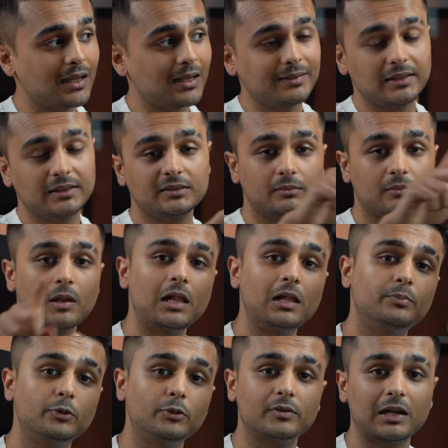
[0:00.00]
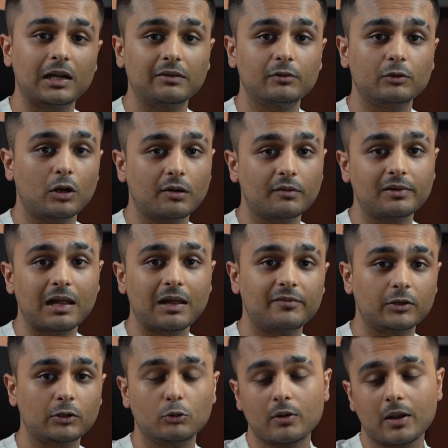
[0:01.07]
and they'll help you drive a lot of
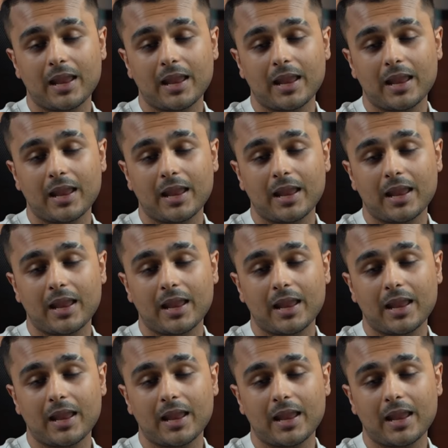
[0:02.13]
traffic to